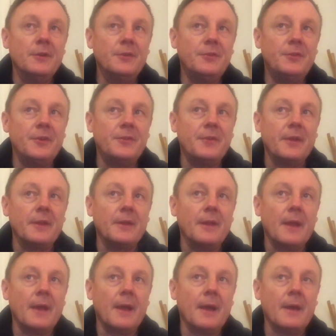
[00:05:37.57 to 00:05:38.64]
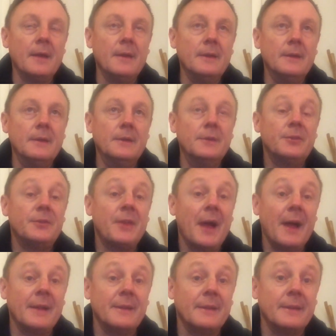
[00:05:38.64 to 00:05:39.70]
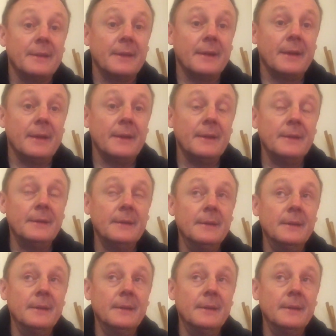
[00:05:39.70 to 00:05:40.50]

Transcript: sitting there, standing there